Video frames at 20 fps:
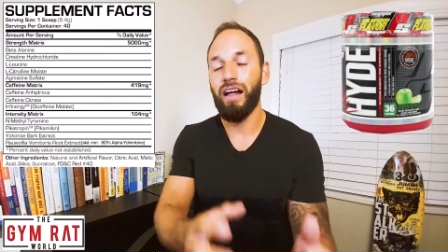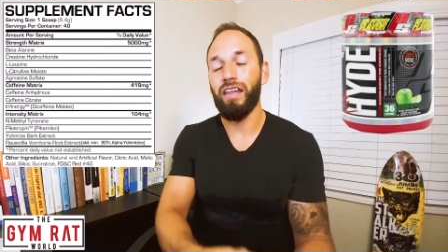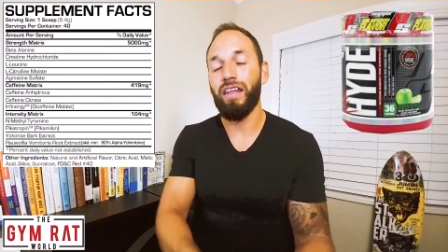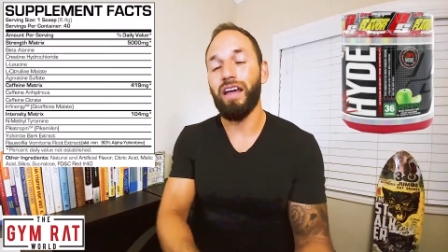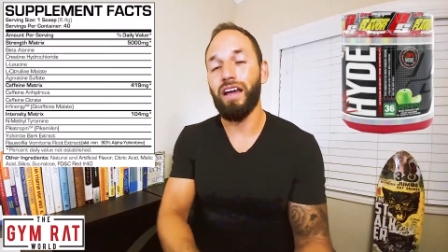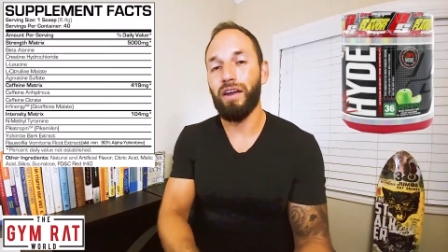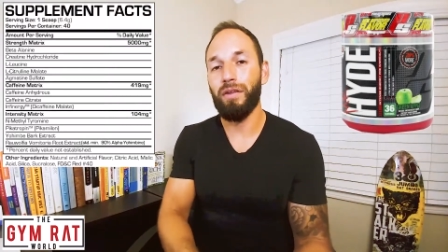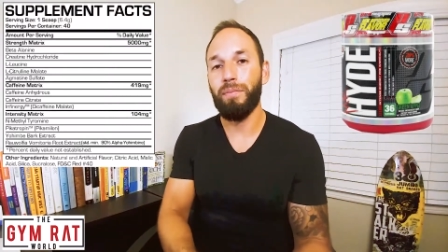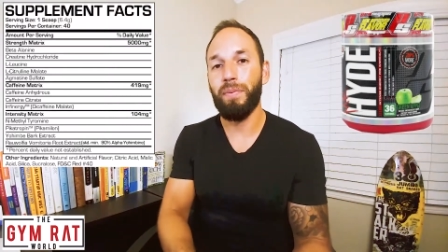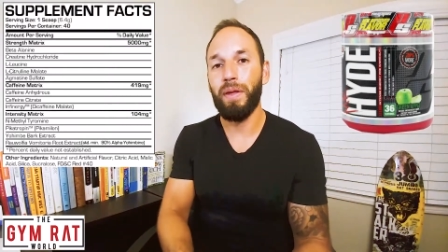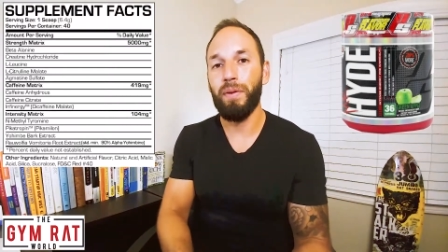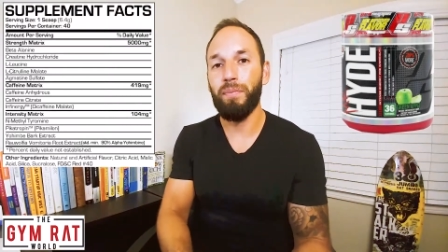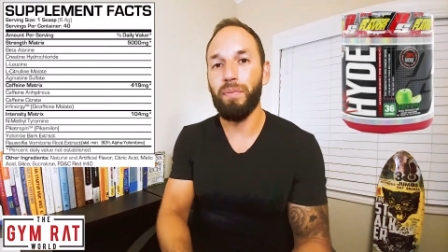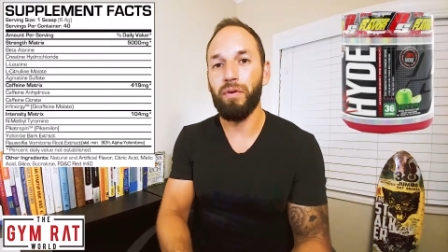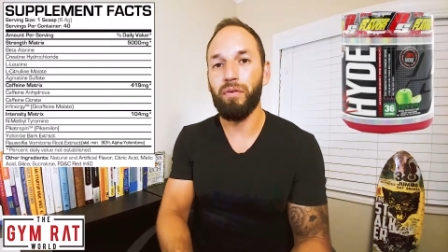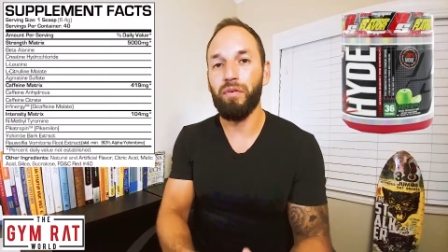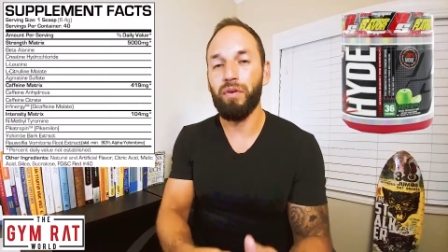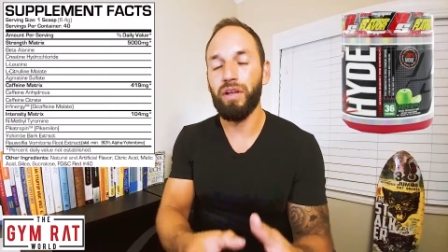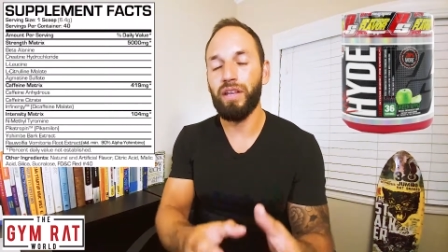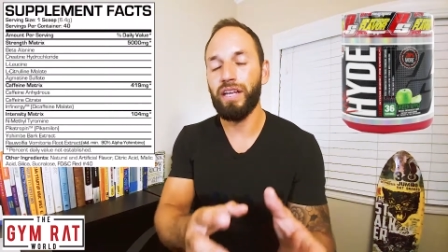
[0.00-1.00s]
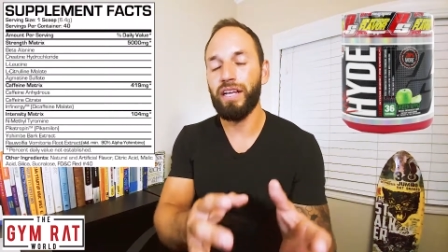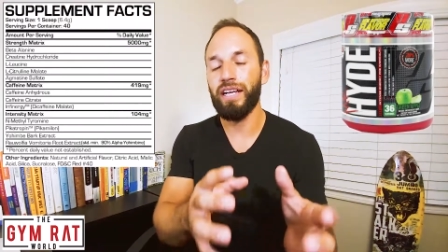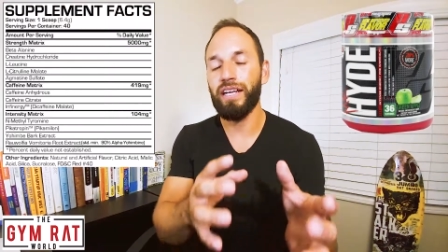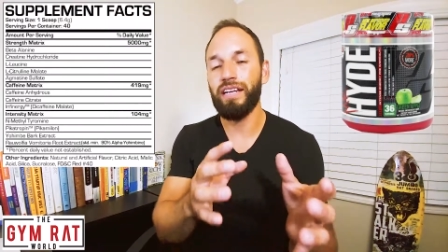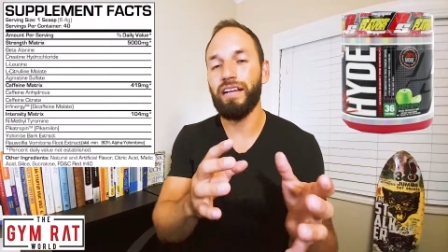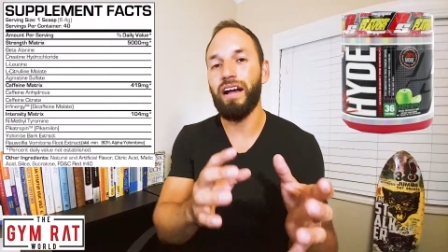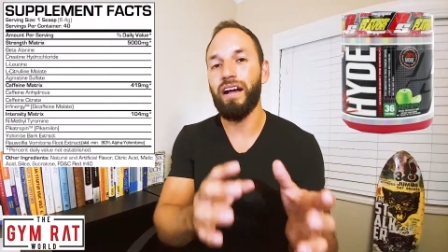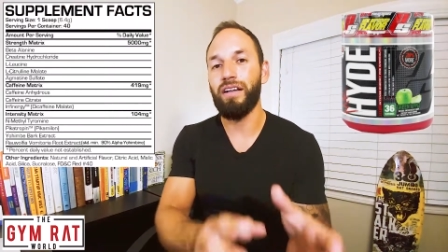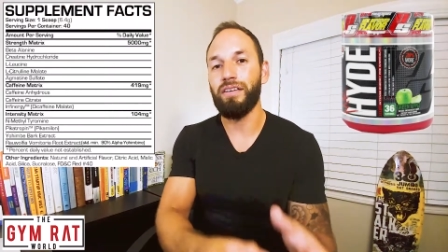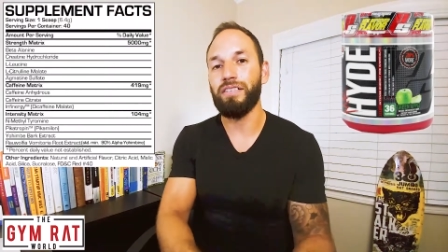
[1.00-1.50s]
a lot of people
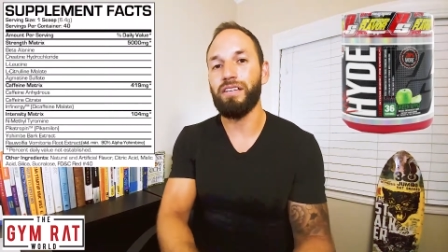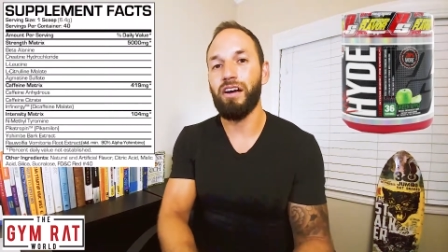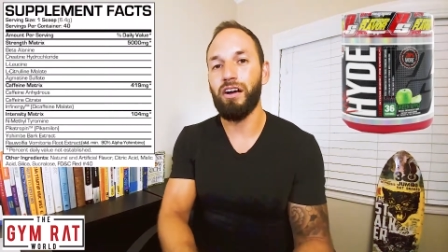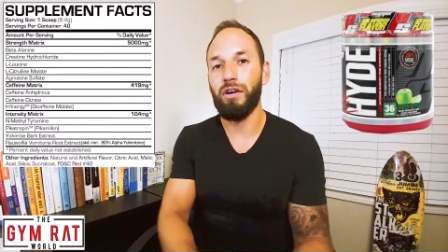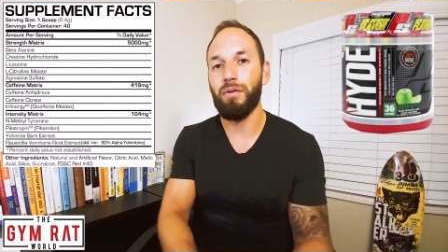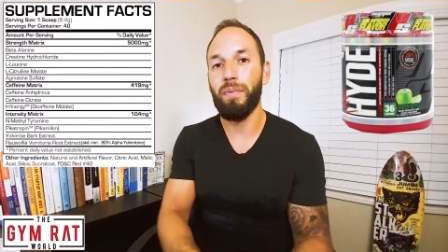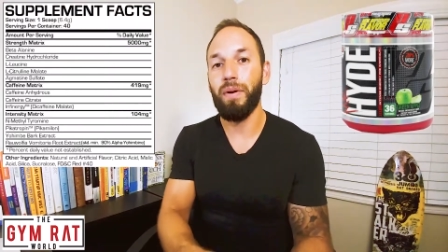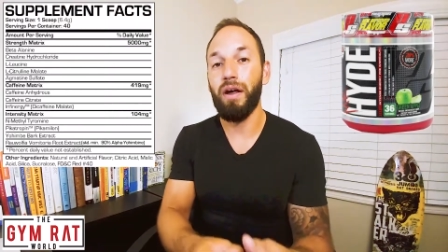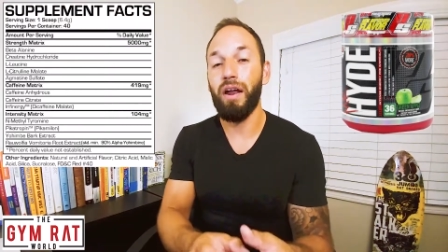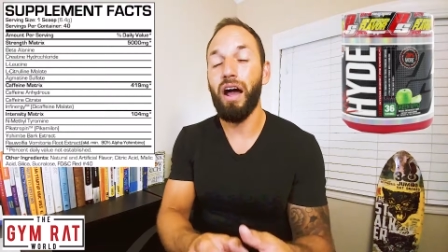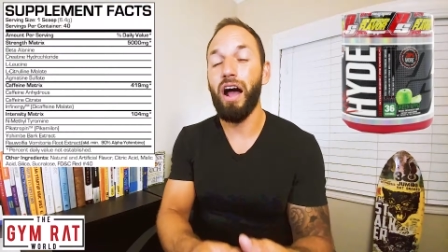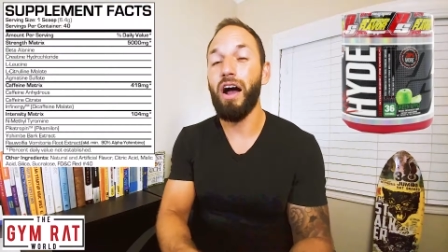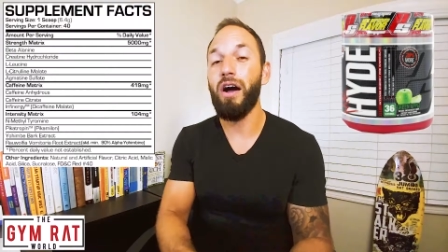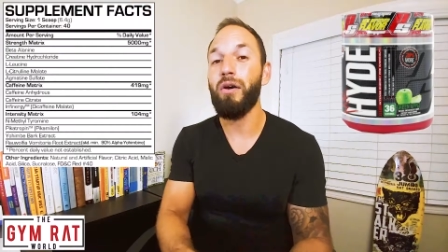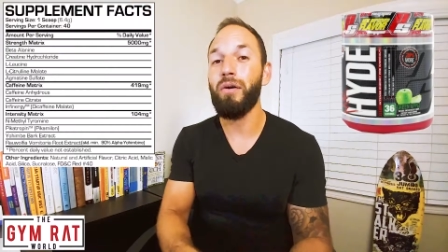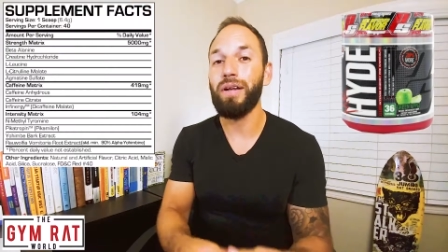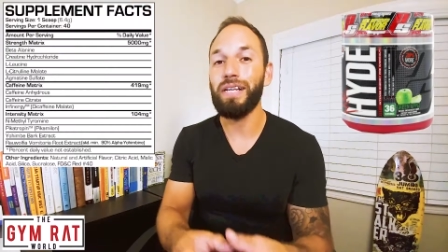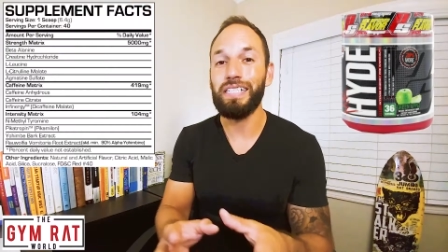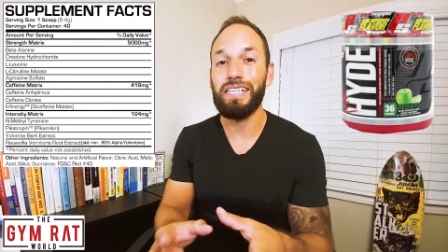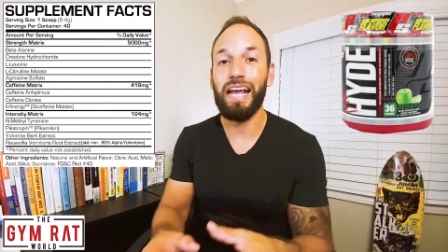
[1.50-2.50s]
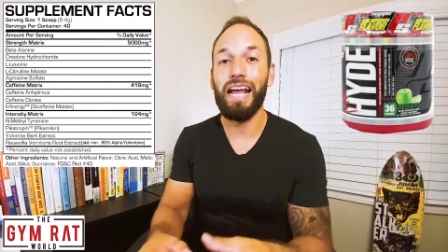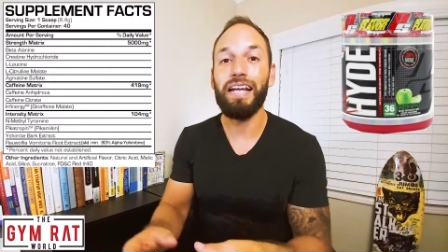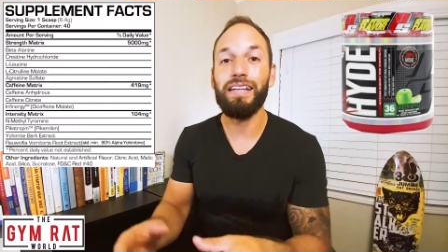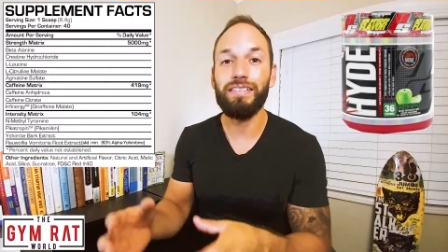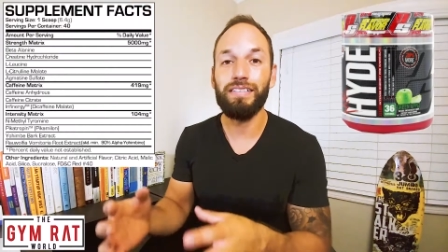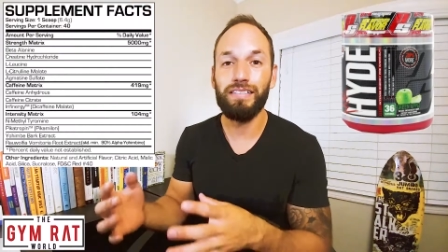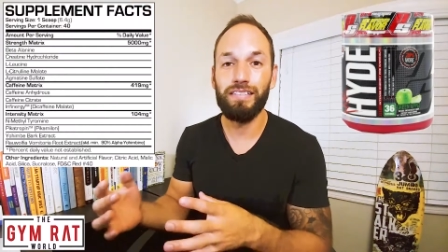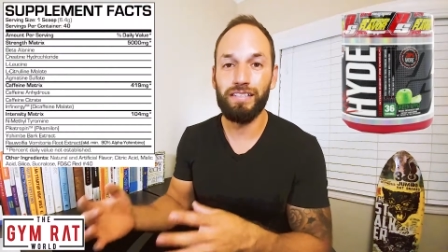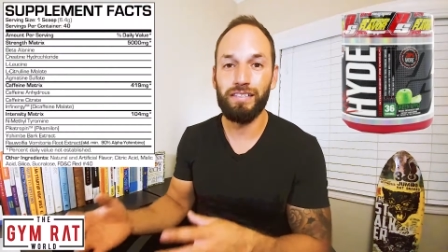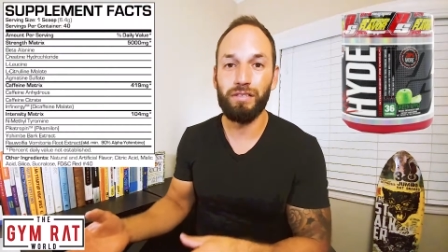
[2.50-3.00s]
really talk about how
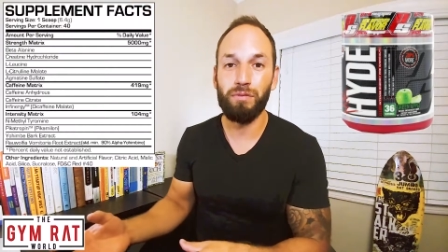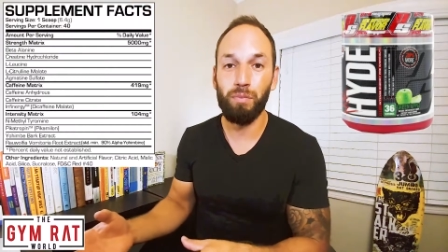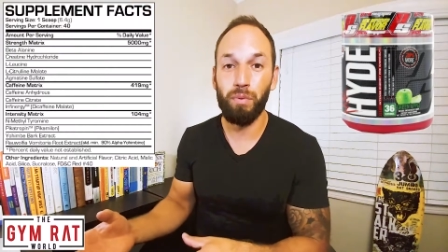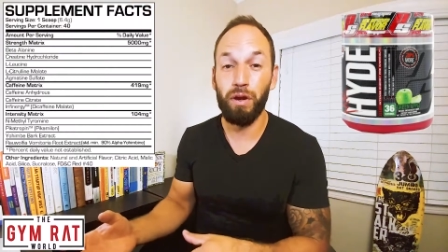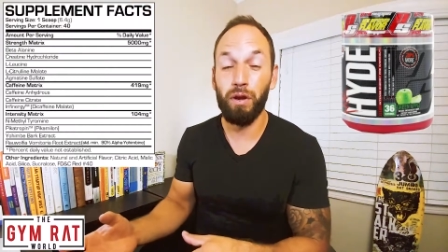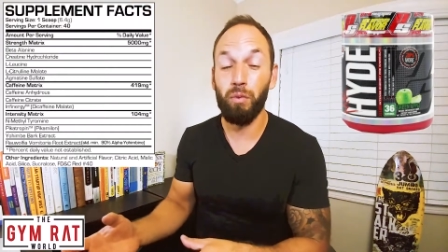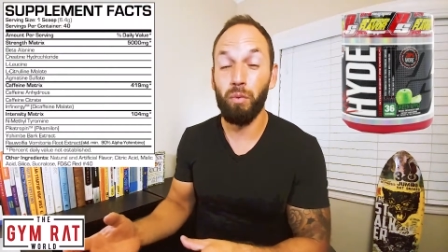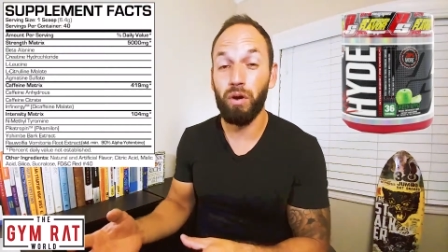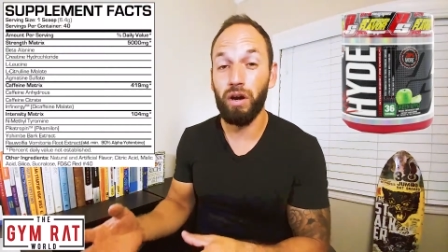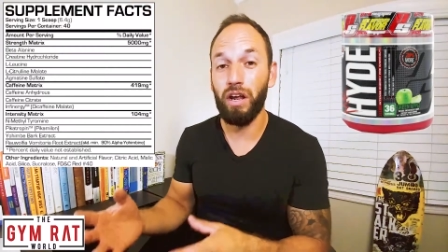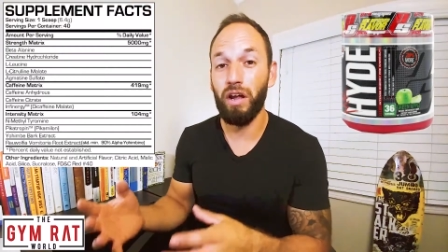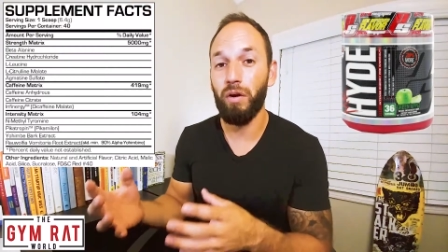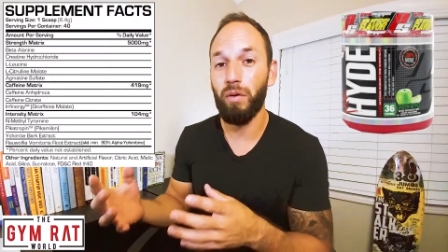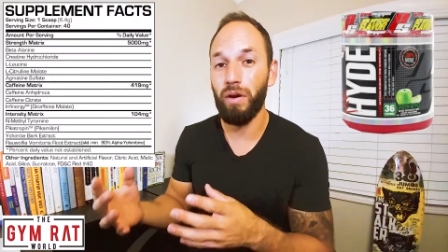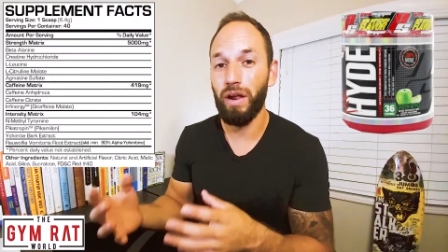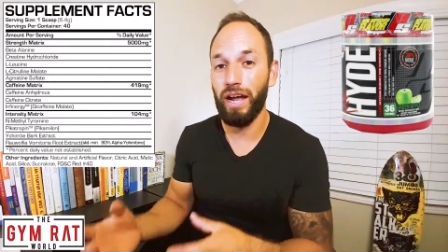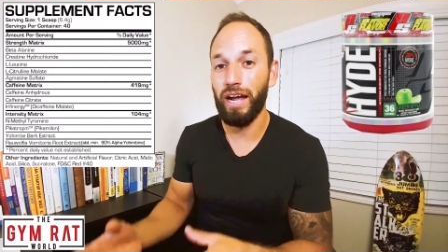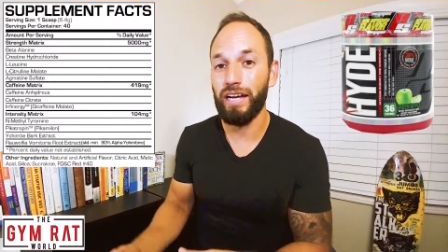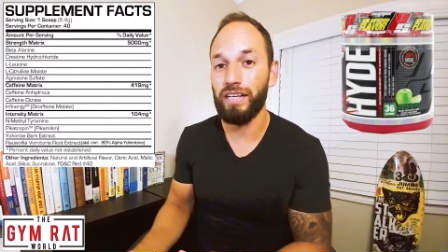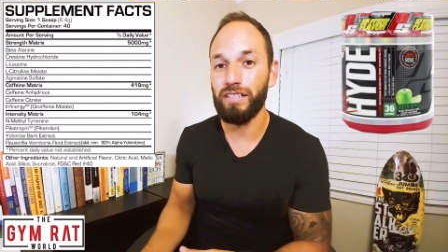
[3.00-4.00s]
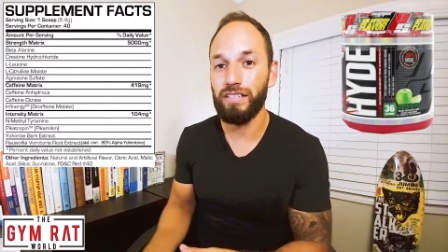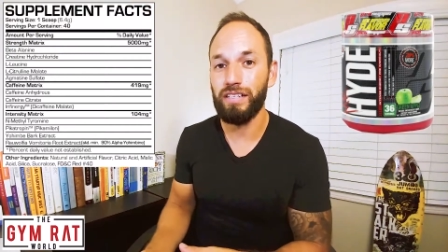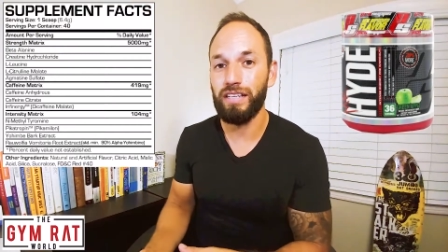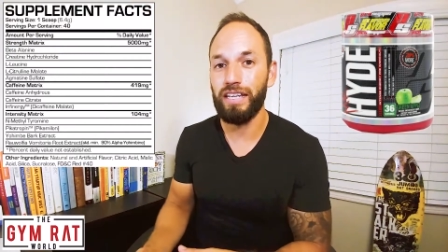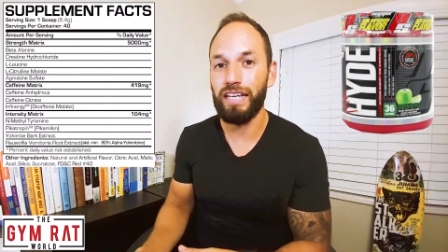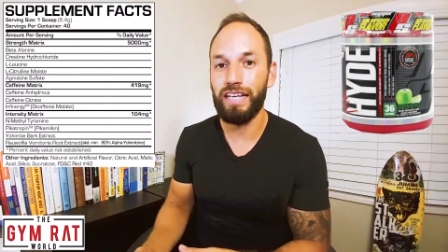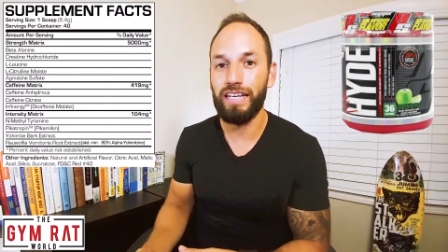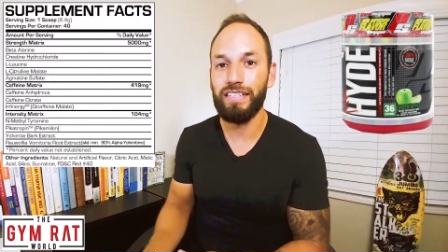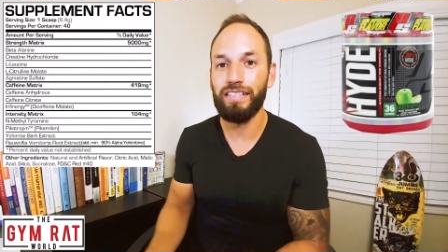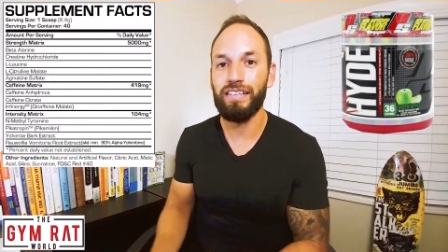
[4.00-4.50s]
intense this pre-workout
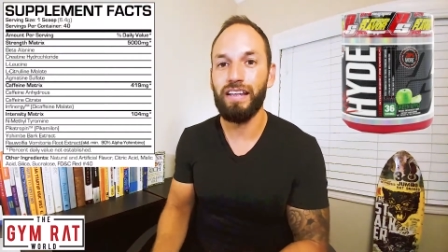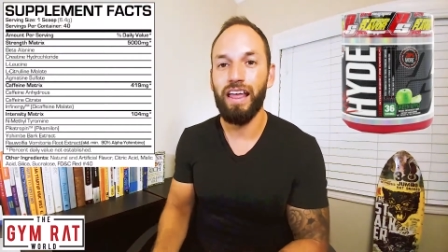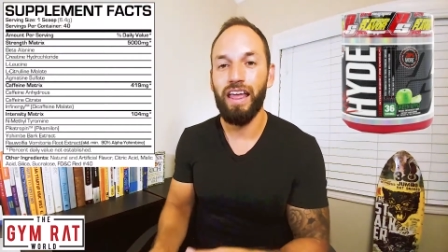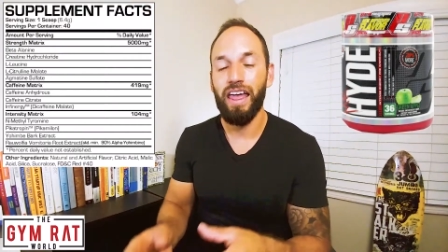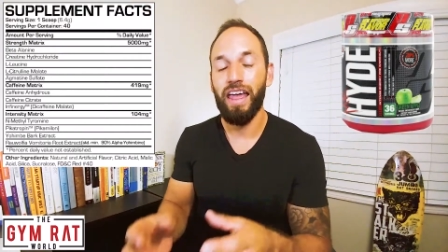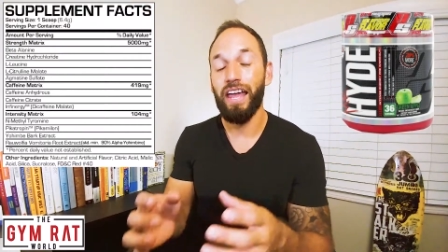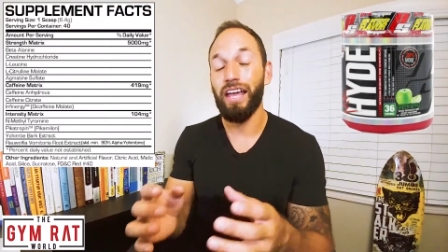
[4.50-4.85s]
actually is.